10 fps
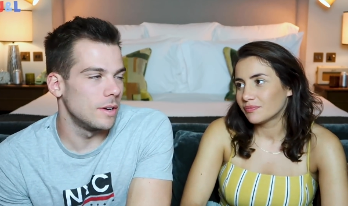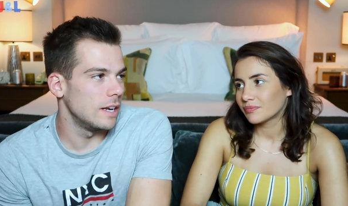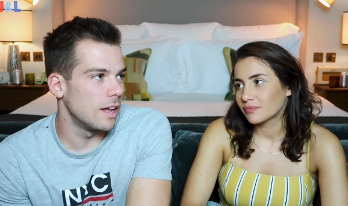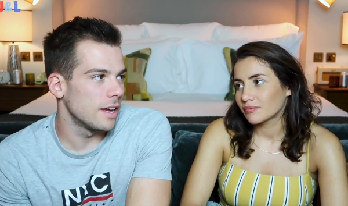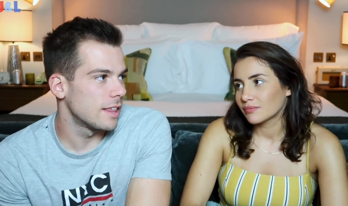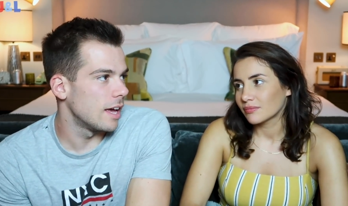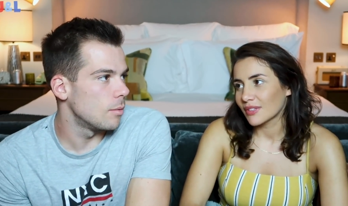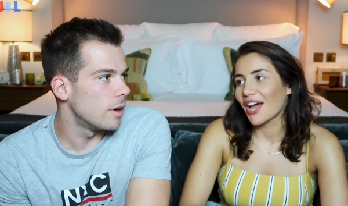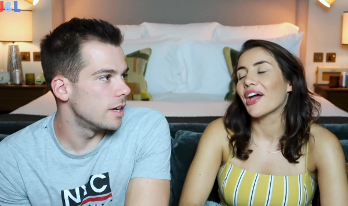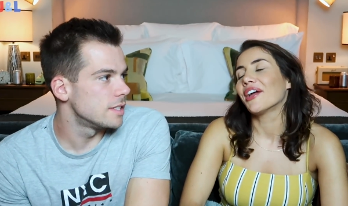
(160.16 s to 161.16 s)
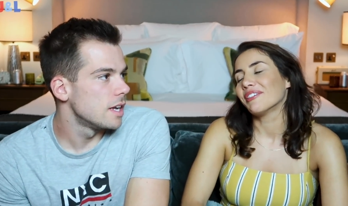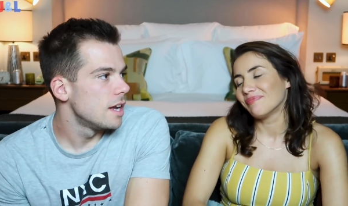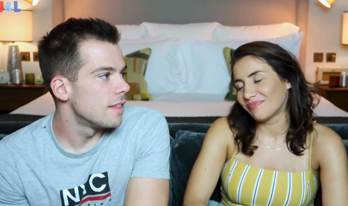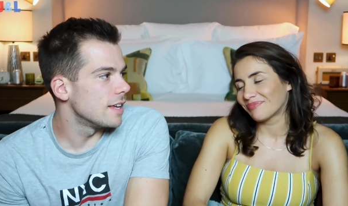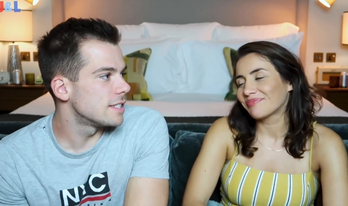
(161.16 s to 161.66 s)
Speaker 1: only like that, whereas
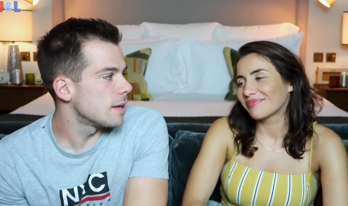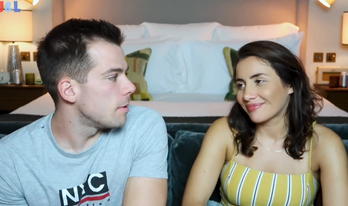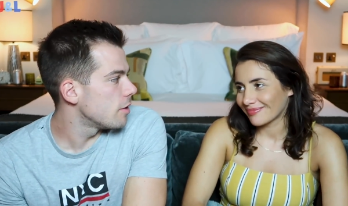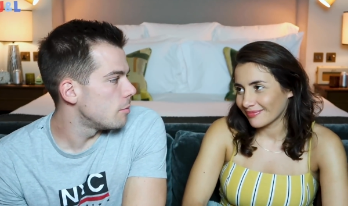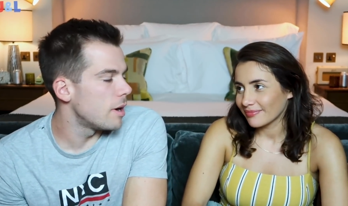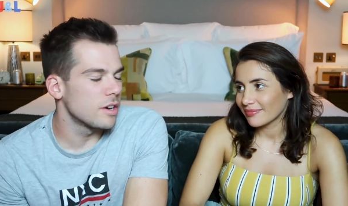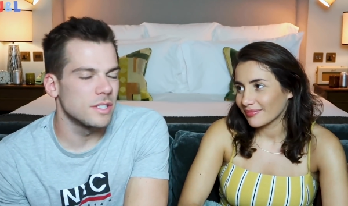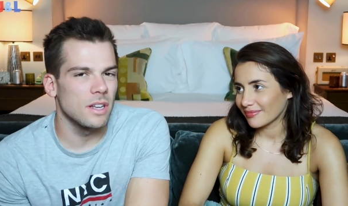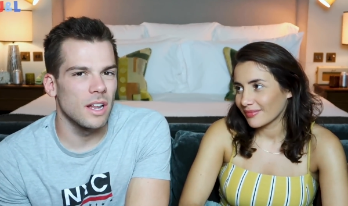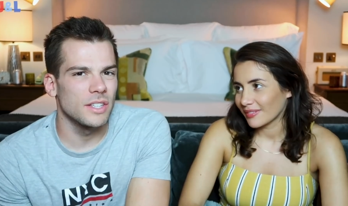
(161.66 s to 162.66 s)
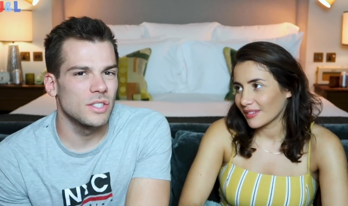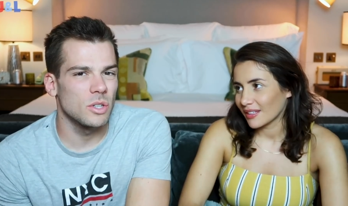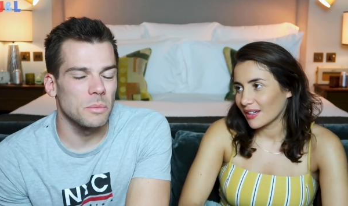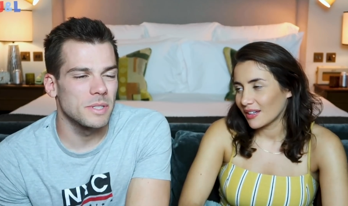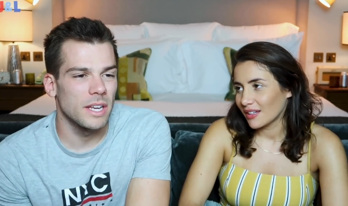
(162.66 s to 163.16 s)
oh. there's some other Americans that like
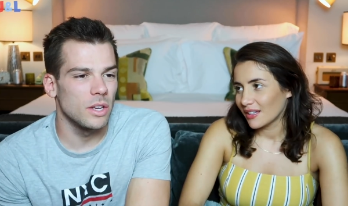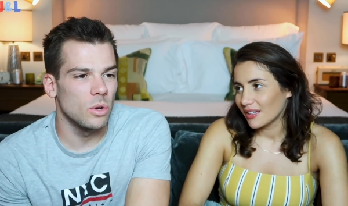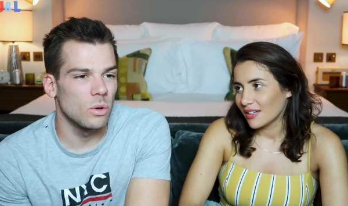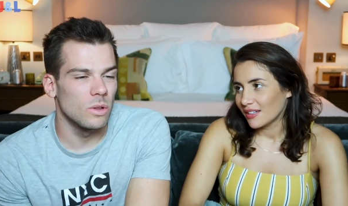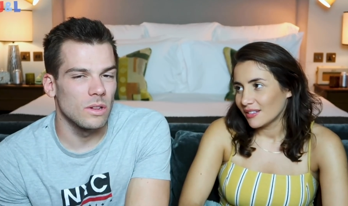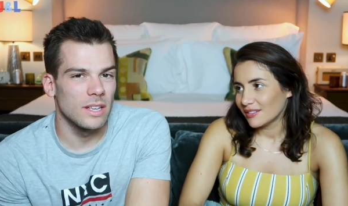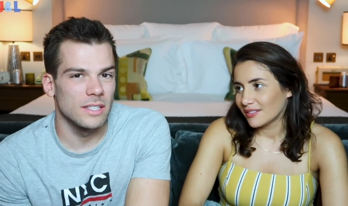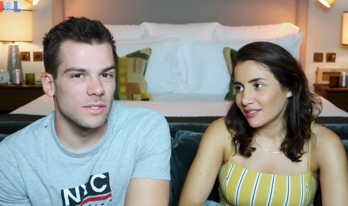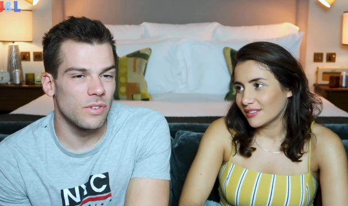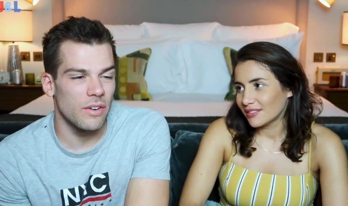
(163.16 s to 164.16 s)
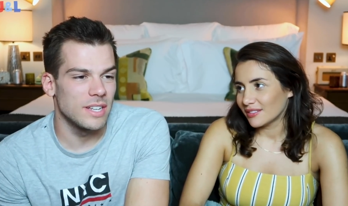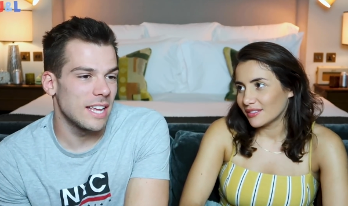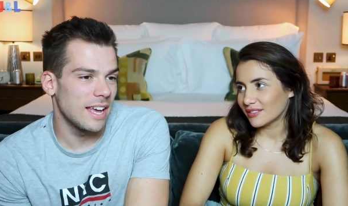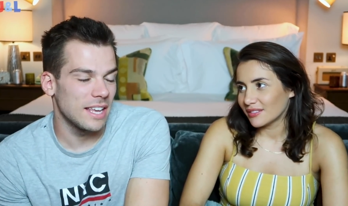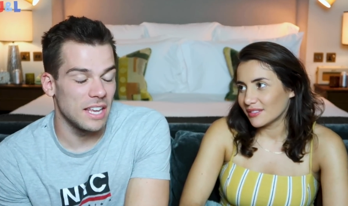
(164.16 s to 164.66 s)
stop saying y'all. It's very
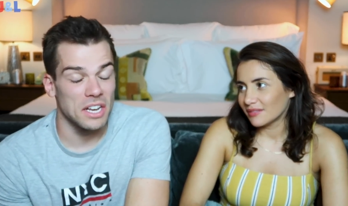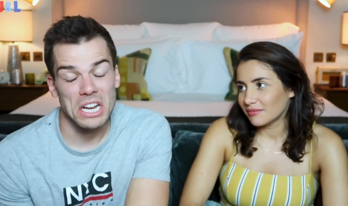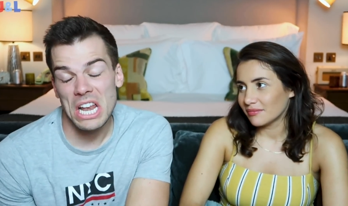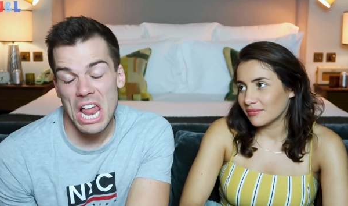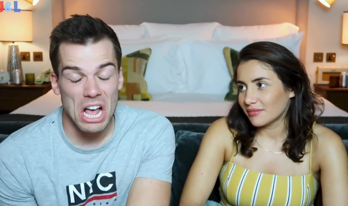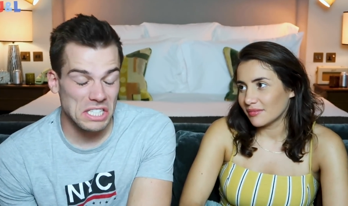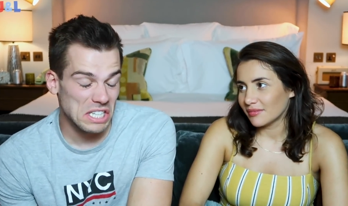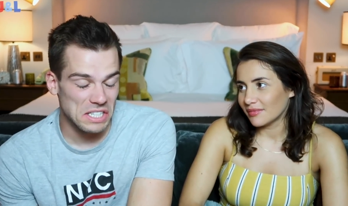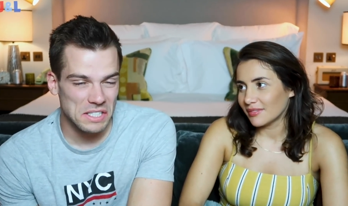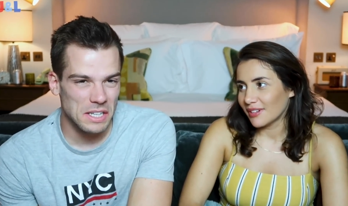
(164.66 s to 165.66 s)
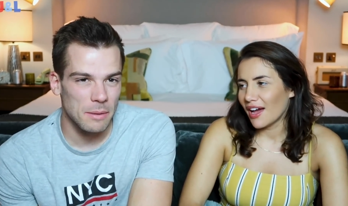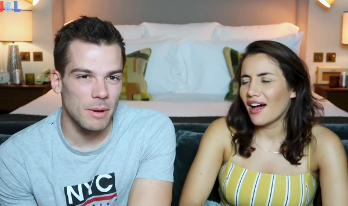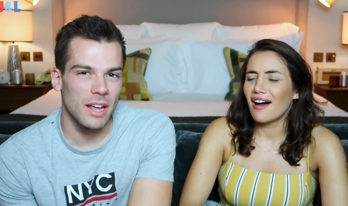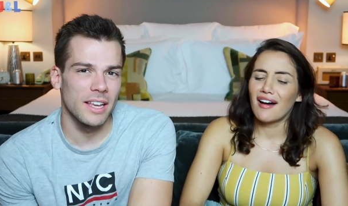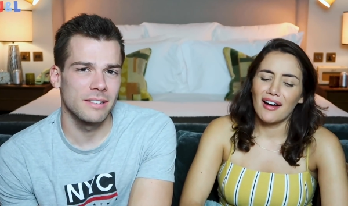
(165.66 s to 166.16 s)
tacky and classless. And
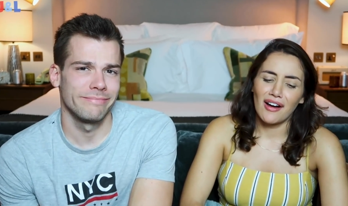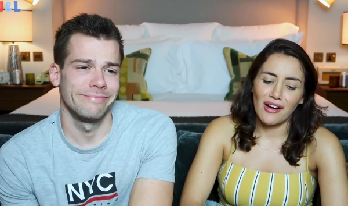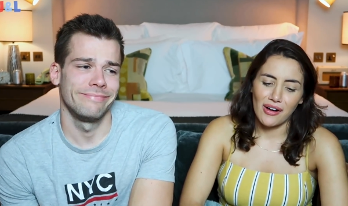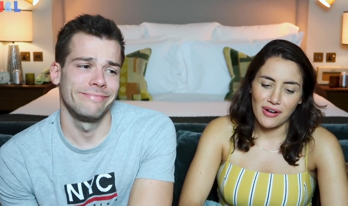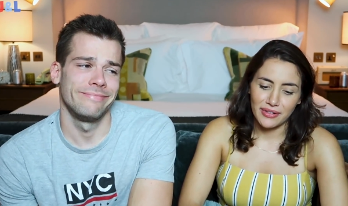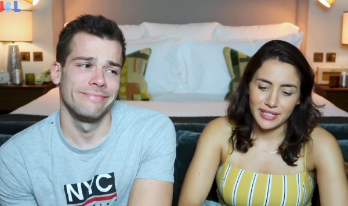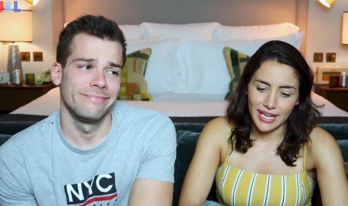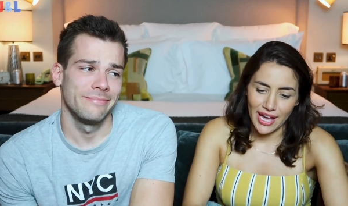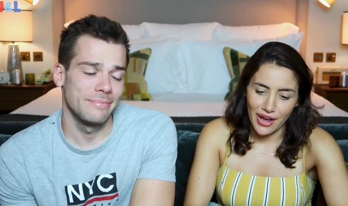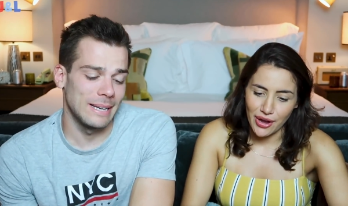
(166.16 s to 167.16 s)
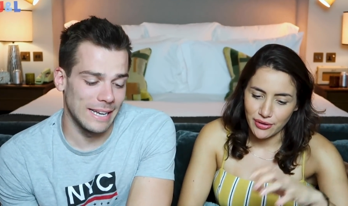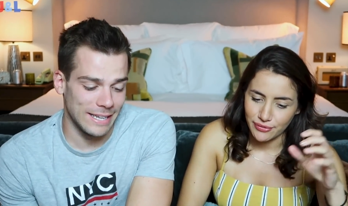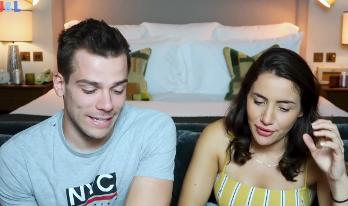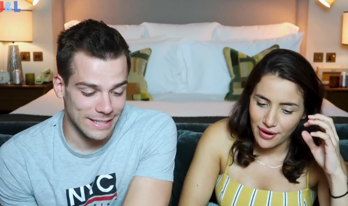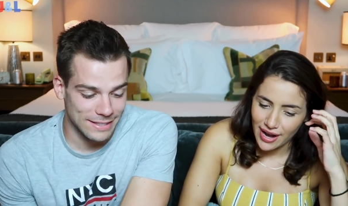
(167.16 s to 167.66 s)
Speaker 2: oh, like, get over
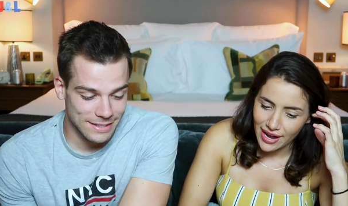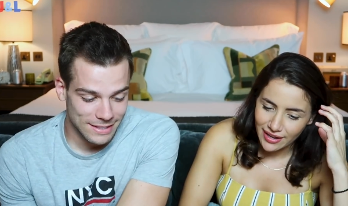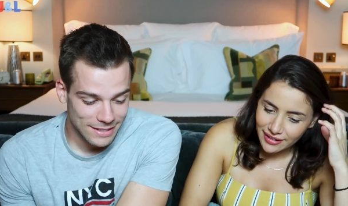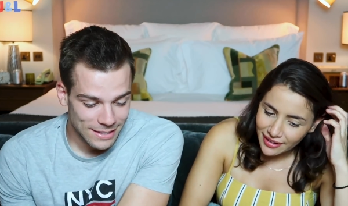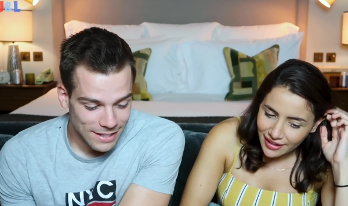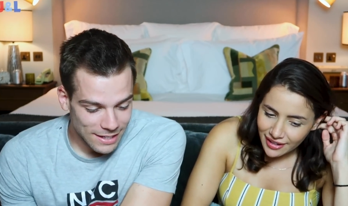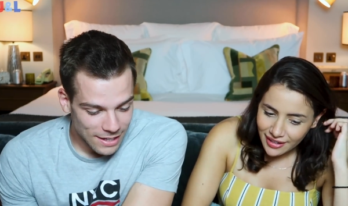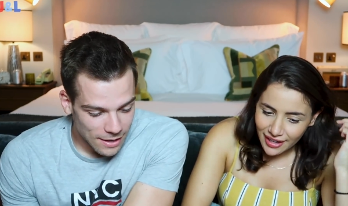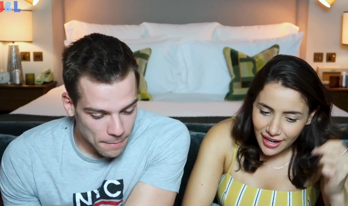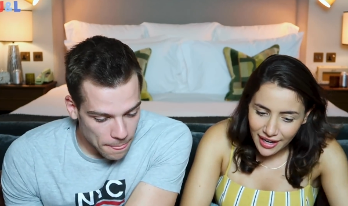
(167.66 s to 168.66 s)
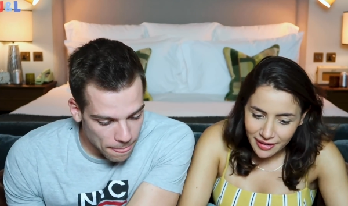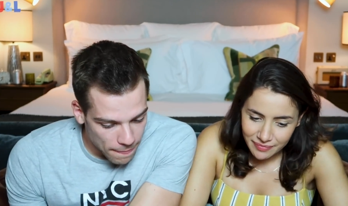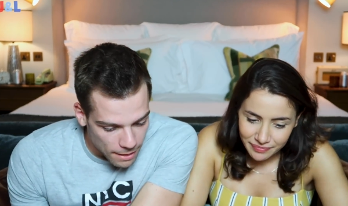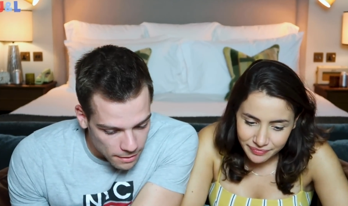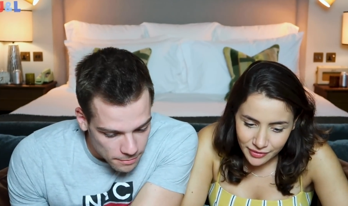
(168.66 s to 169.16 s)
it.
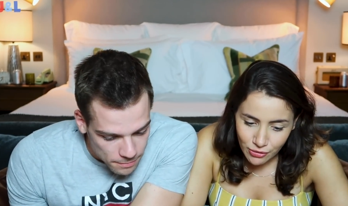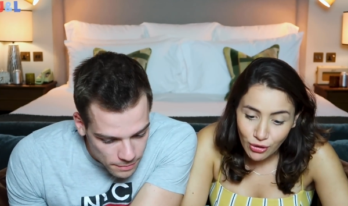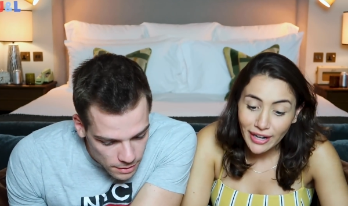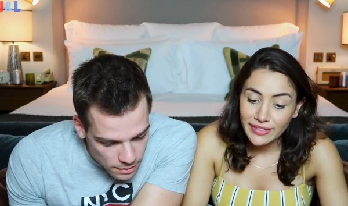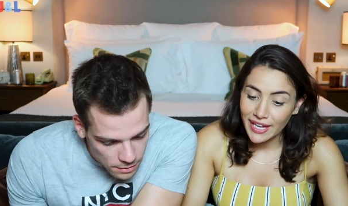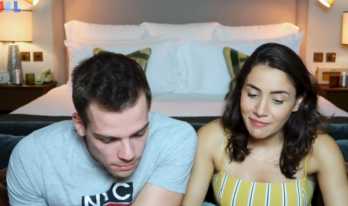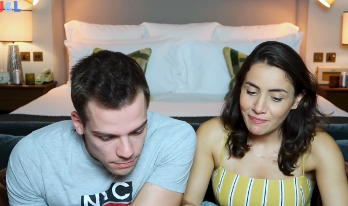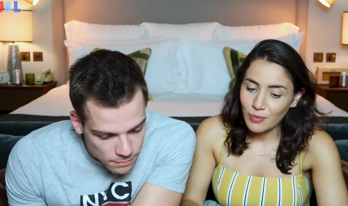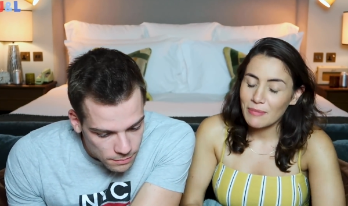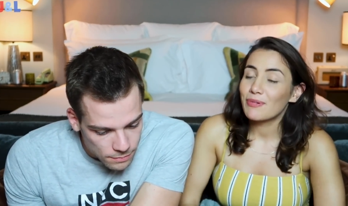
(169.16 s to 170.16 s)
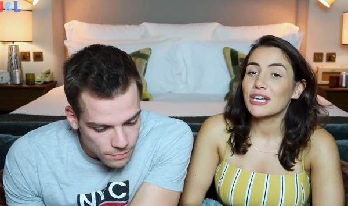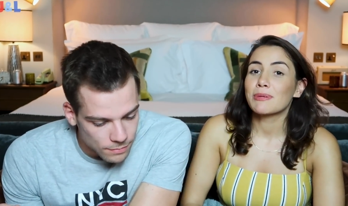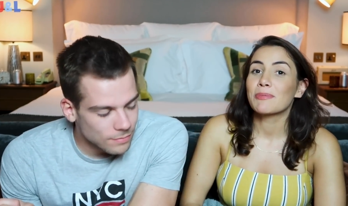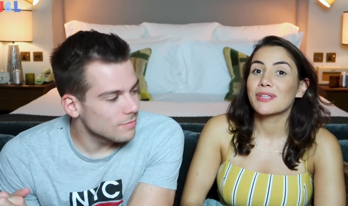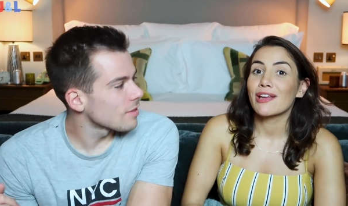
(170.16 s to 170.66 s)
Um, right then, when
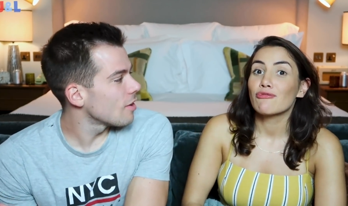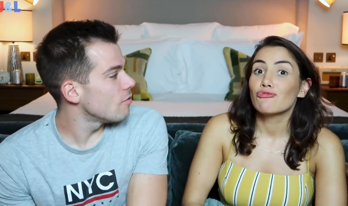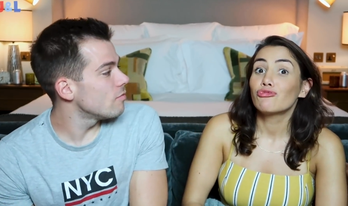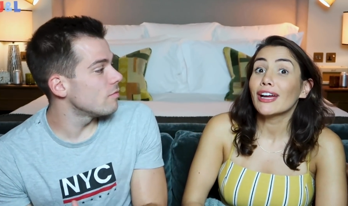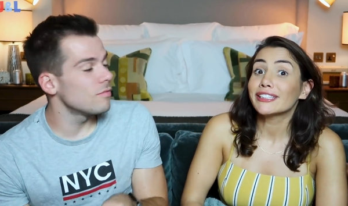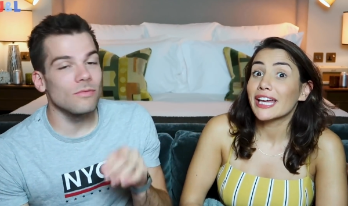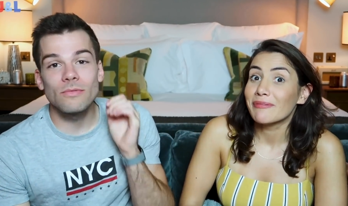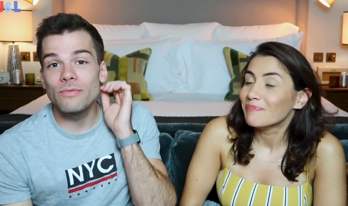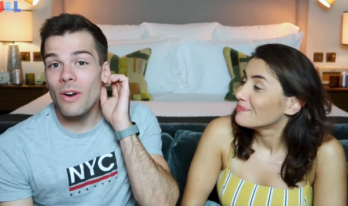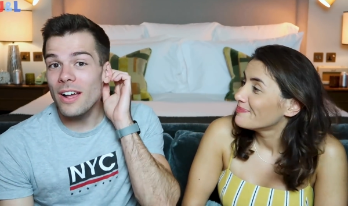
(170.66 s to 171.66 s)
British people say, right then.